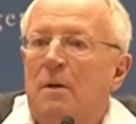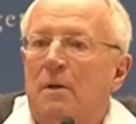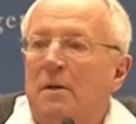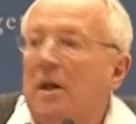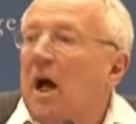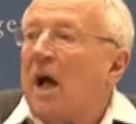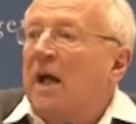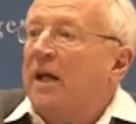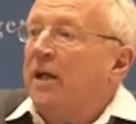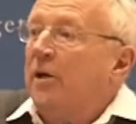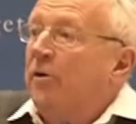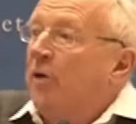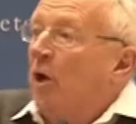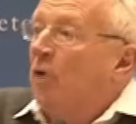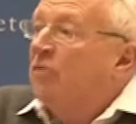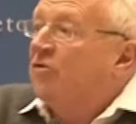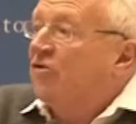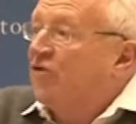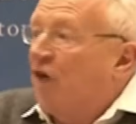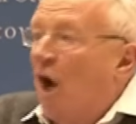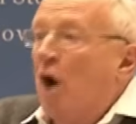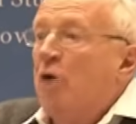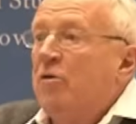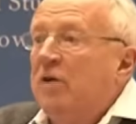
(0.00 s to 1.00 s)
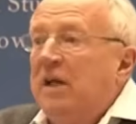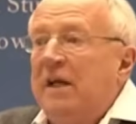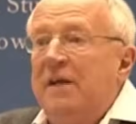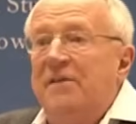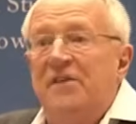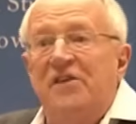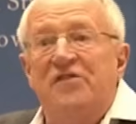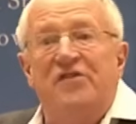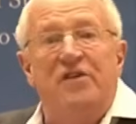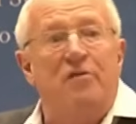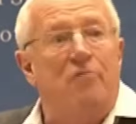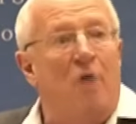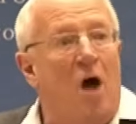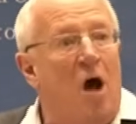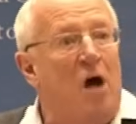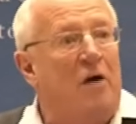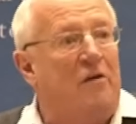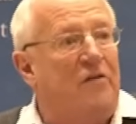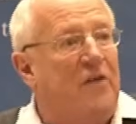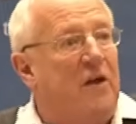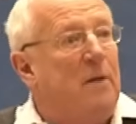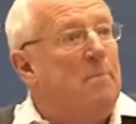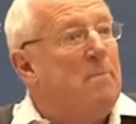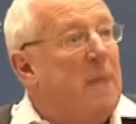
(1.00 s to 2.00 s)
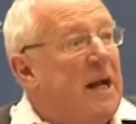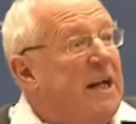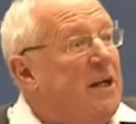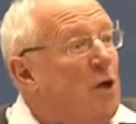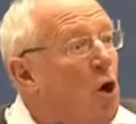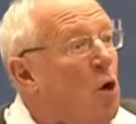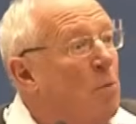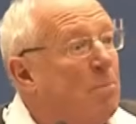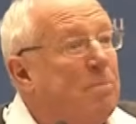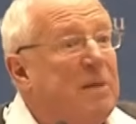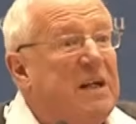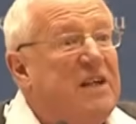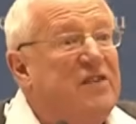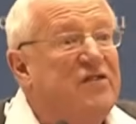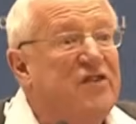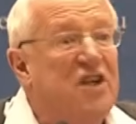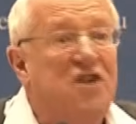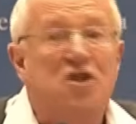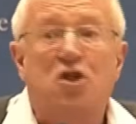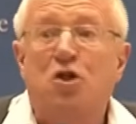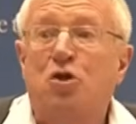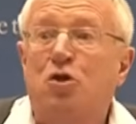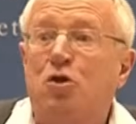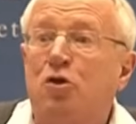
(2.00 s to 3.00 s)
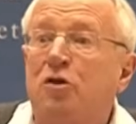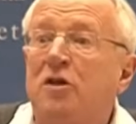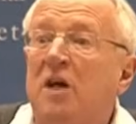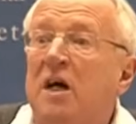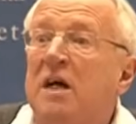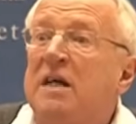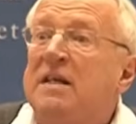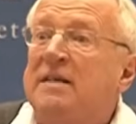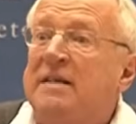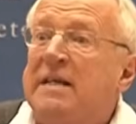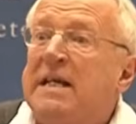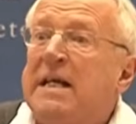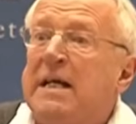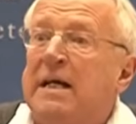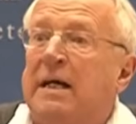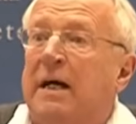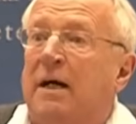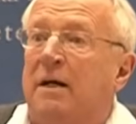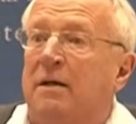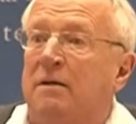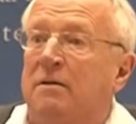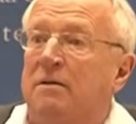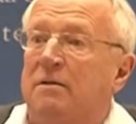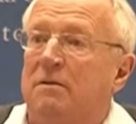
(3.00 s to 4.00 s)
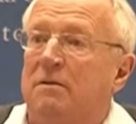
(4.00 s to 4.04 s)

Like, you know, Tony, this Iraq thing may not be such a good idea.